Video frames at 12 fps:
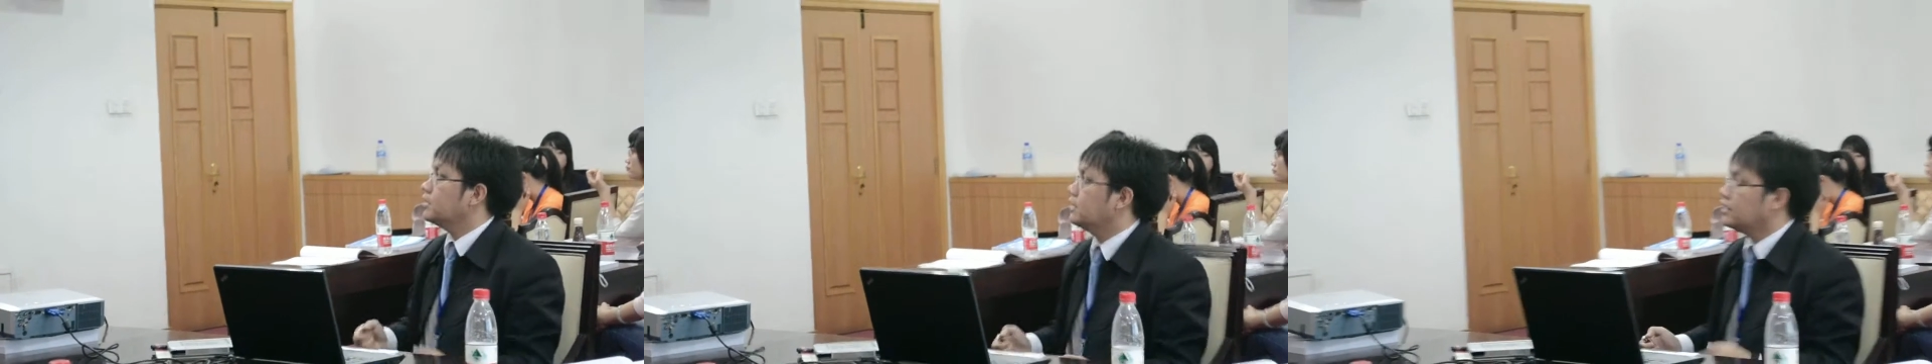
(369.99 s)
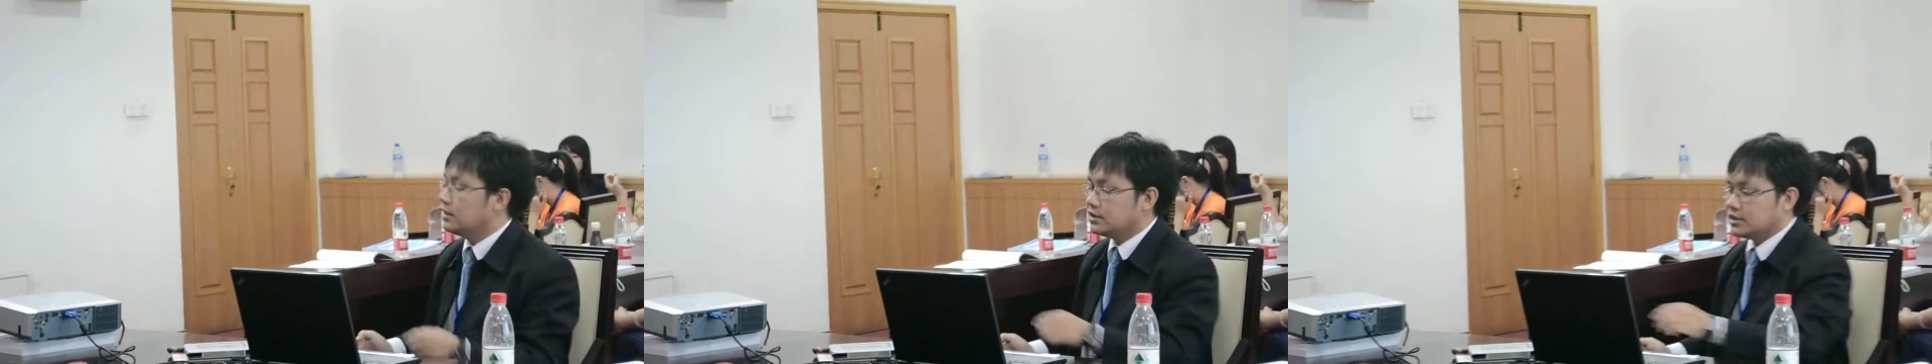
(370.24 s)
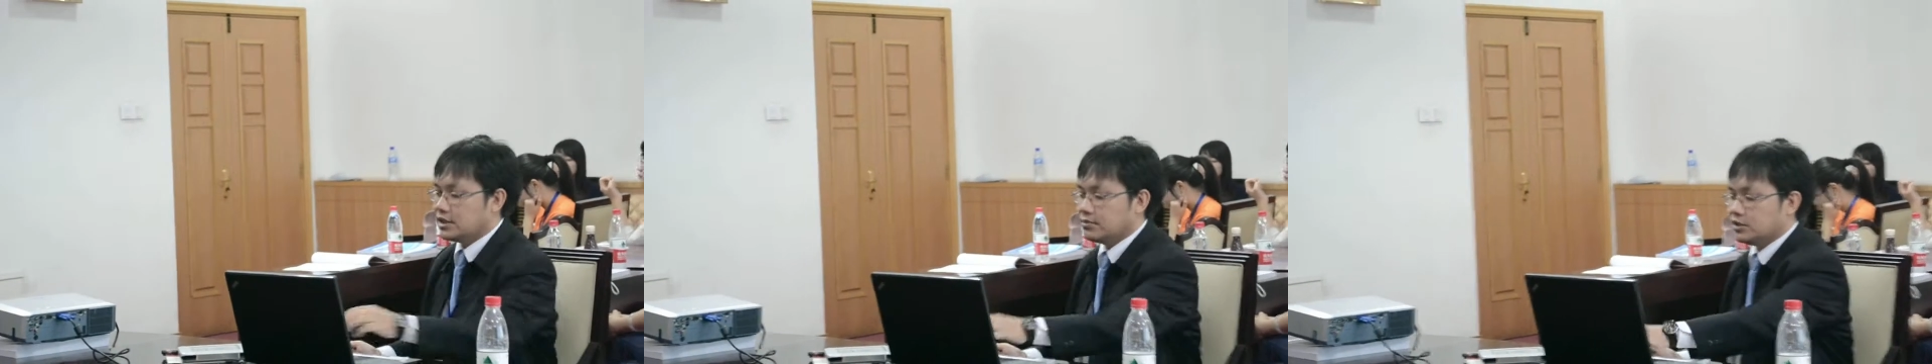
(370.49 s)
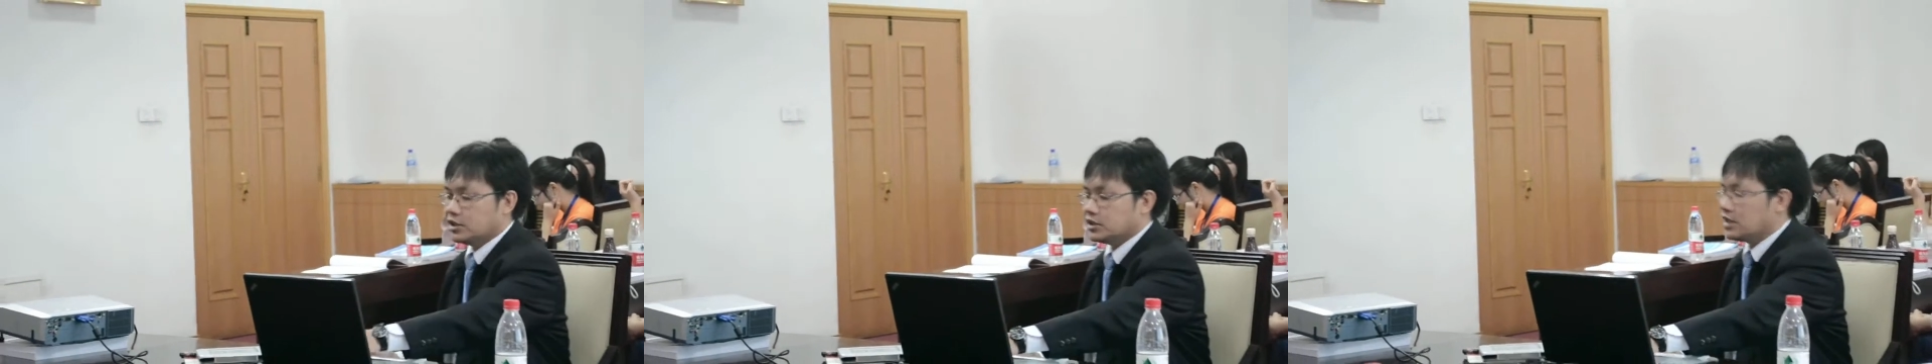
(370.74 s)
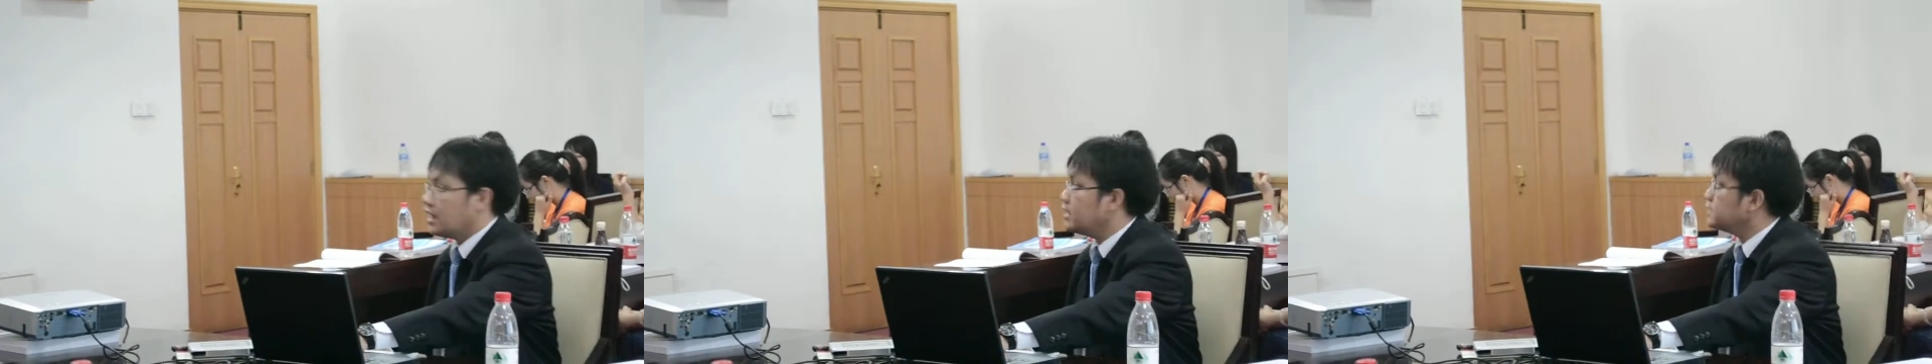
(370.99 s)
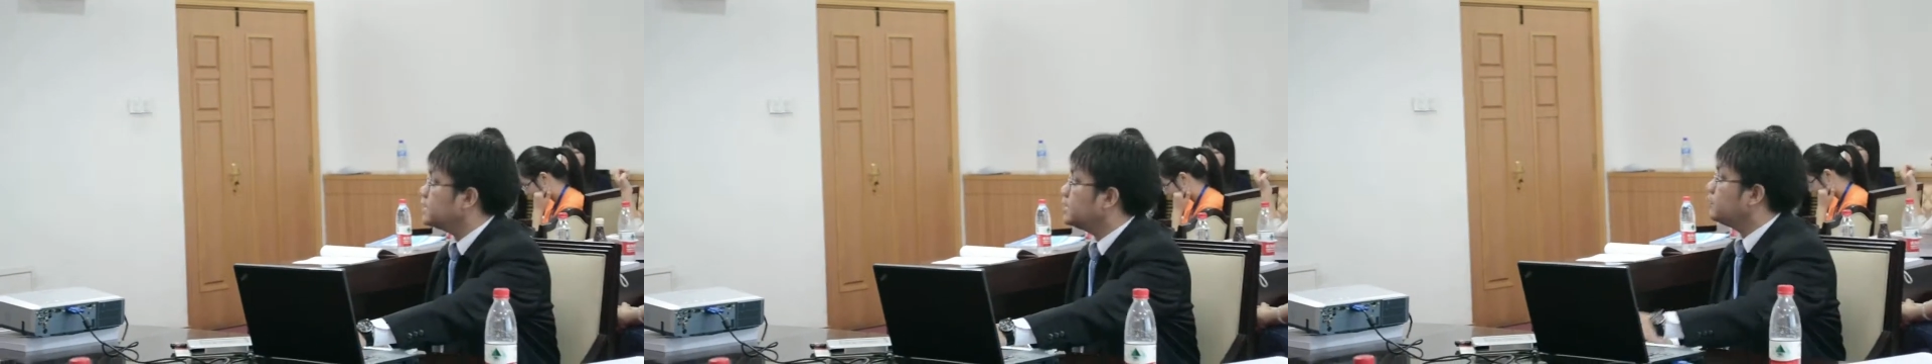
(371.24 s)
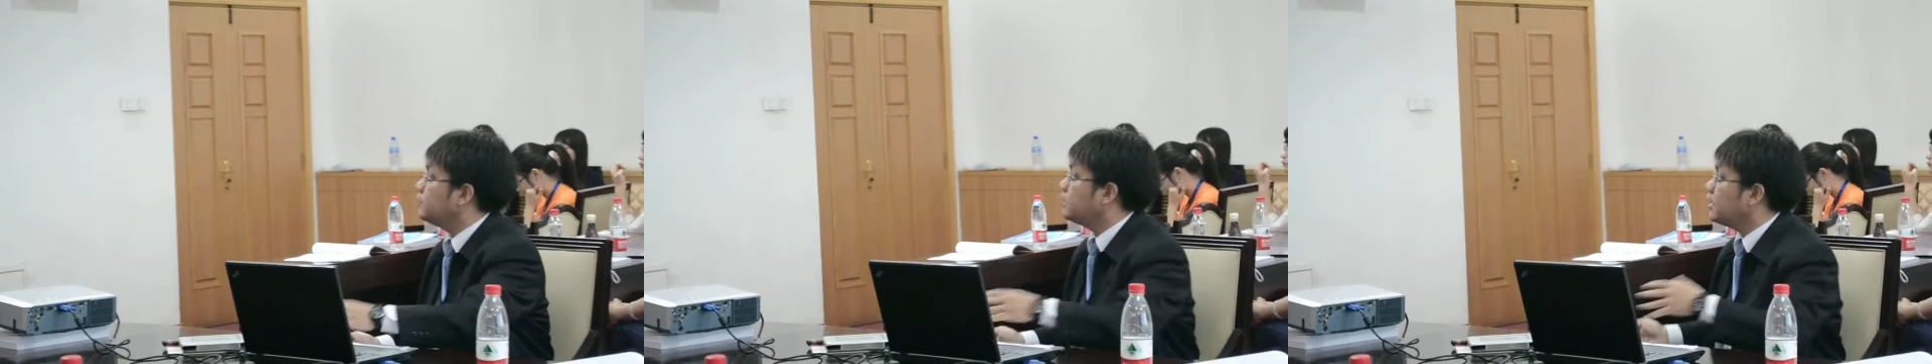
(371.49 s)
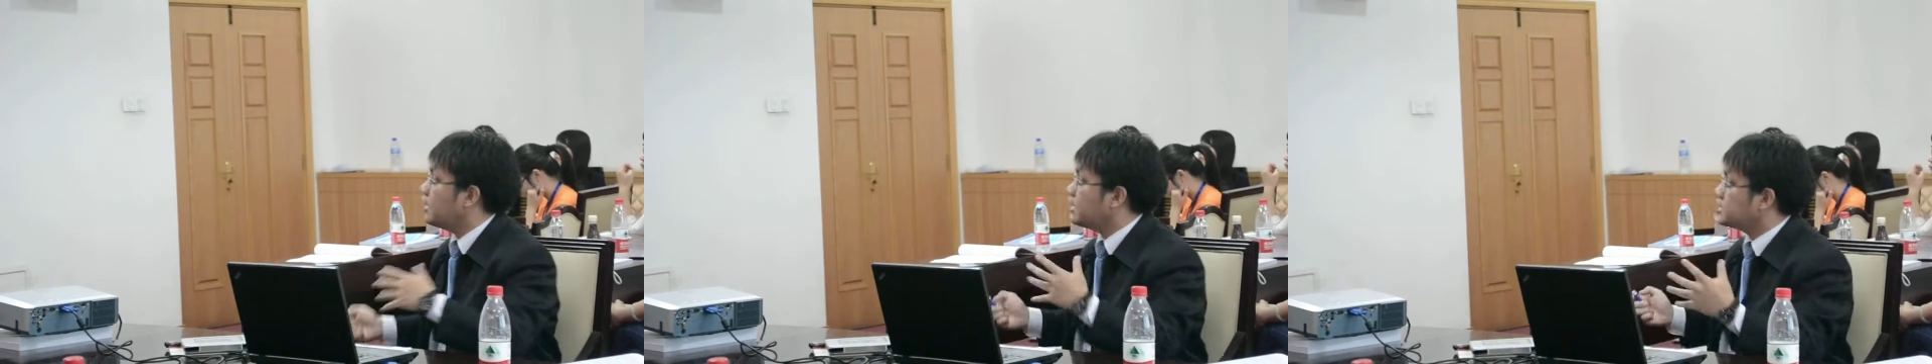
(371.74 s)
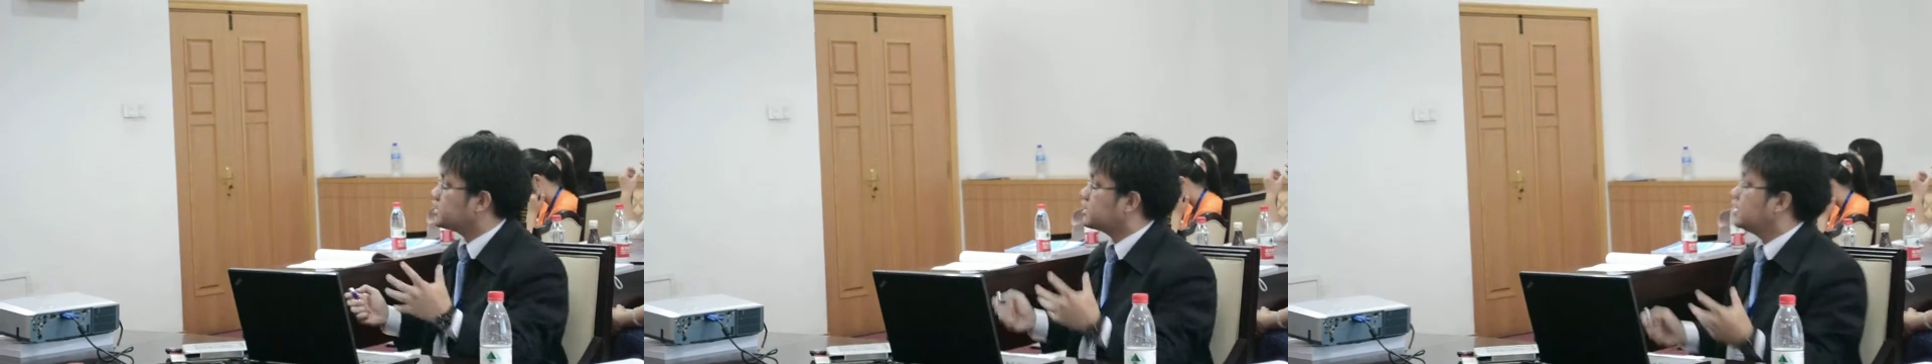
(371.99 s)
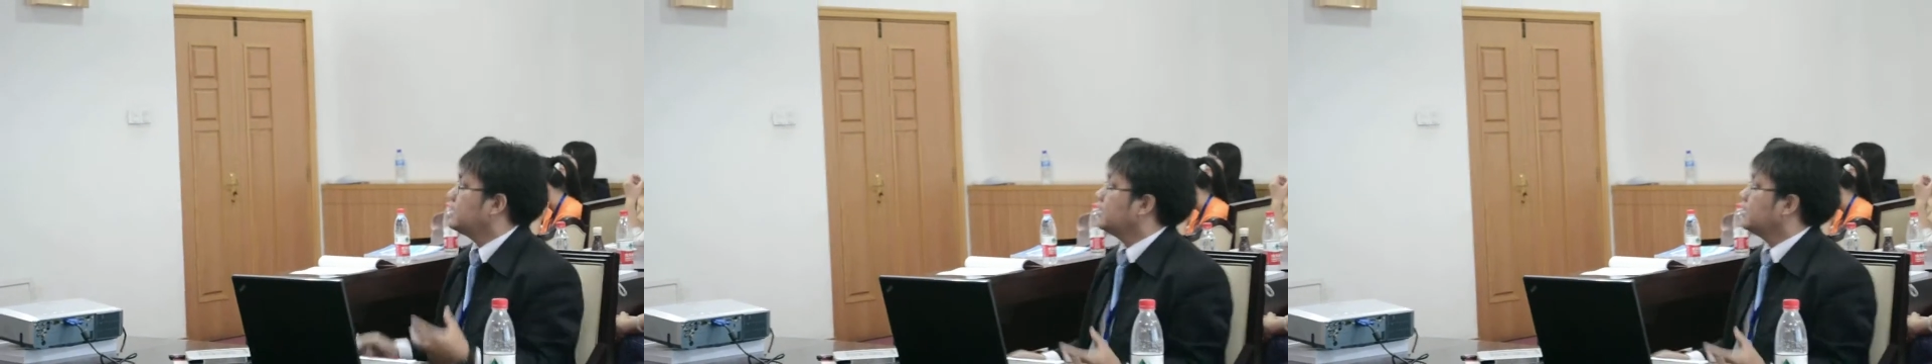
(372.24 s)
the subject's eyes, and we asked